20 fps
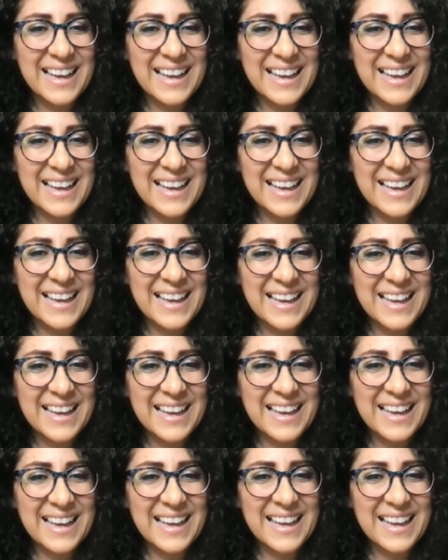
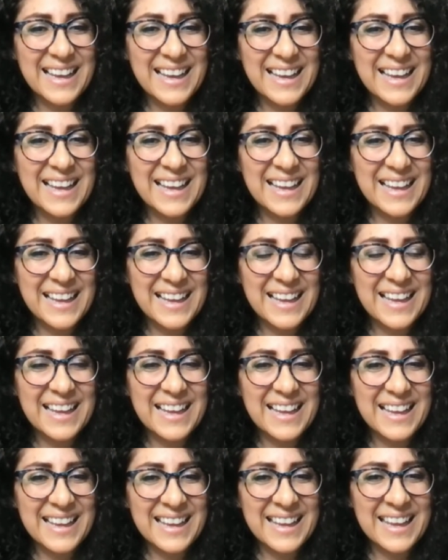
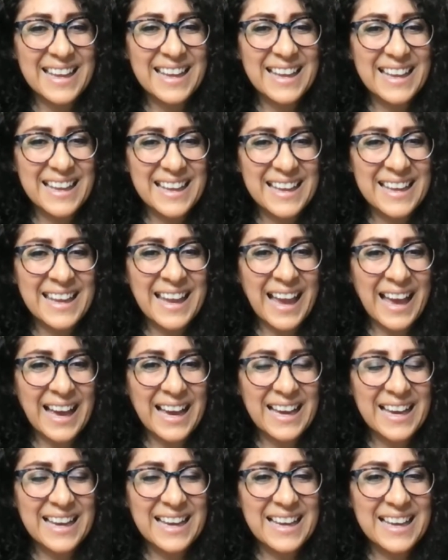
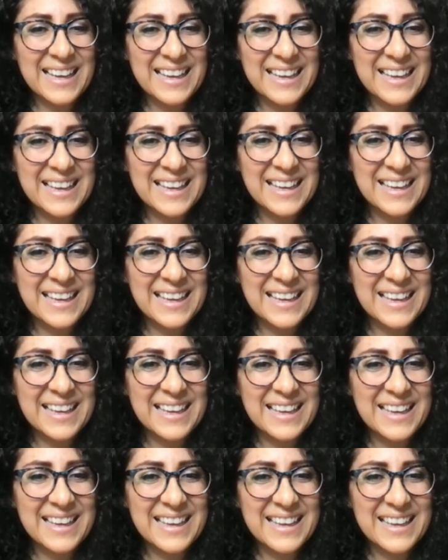
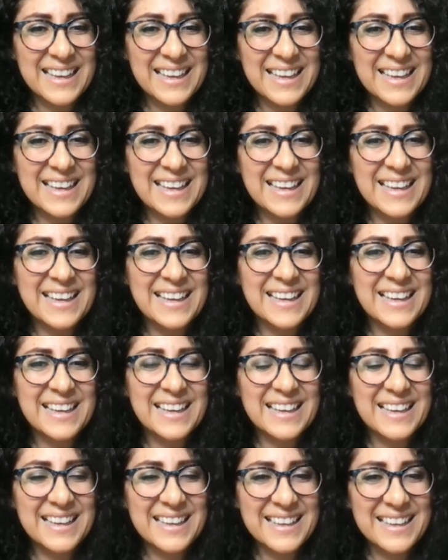
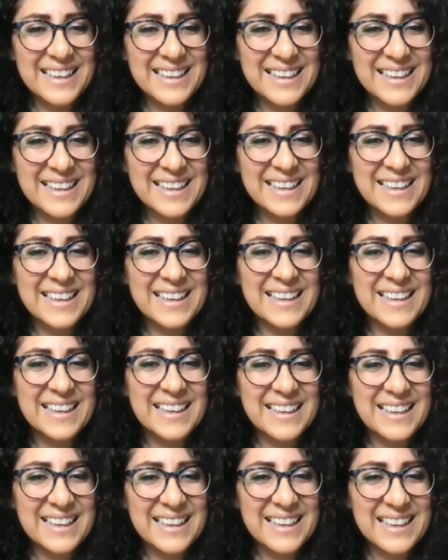
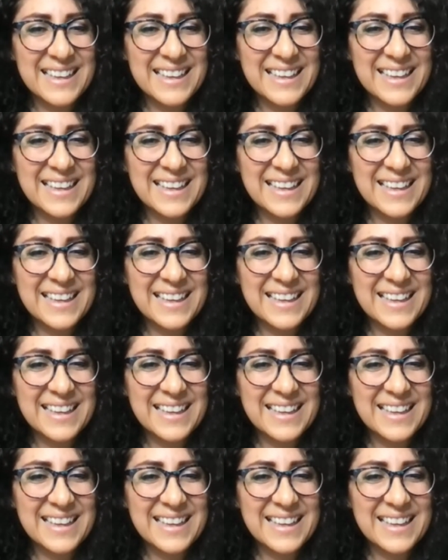The person shown says nothing.